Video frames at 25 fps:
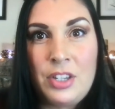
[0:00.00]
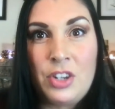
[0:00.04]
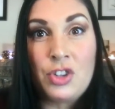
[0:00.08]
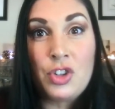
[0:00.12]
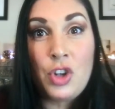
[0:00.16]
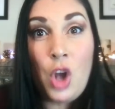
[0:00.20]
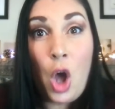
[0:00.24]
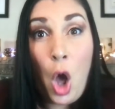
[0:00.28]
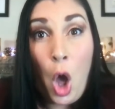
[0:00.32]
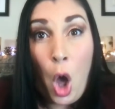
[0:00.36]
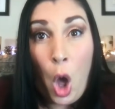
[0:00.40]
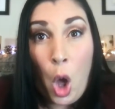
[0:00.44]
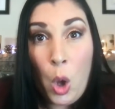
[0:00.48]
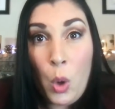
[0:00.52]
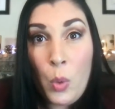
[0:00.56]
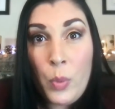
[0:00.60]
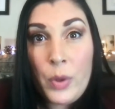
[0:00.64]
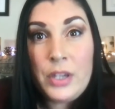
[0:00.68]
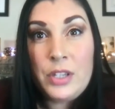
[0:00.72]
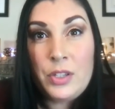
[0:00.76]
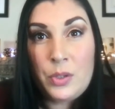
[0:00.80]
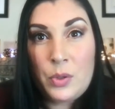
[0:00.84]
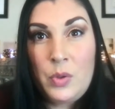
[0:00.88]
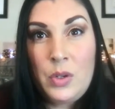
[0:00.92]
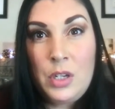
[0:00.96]
There's
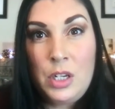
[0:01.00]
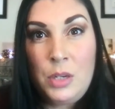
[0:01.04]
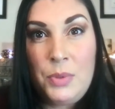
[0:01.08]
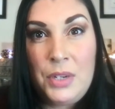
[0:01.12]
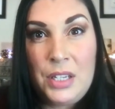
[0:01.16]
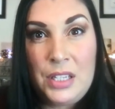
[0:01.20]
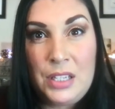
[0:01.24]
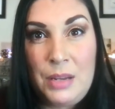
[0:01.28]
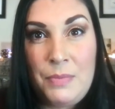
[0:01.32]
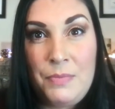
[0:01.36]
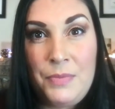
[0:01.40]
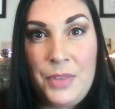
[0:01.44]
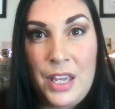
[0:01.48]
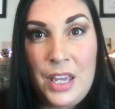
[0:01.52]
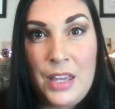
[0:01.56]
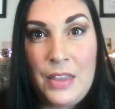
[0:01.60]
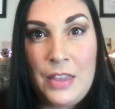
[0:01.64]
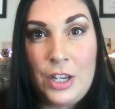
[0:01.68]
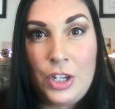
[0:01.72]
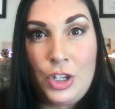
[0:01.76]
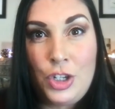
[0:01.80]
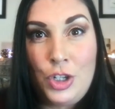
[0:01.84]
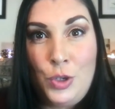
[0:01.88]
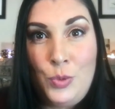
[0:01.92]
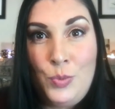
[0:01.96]
always going to be something
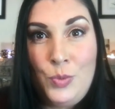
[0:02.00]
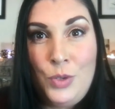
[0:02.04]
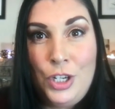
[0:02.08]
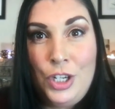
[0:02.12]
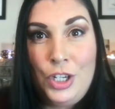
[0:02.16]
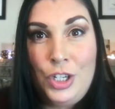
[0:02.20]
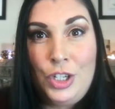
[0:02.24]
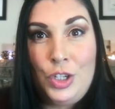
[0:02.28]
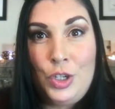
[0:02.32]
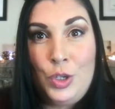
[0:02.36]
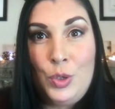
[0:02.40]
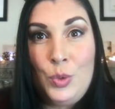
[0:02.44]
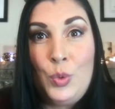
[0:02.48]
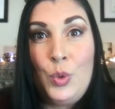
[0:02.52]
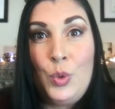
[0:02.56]
that you need to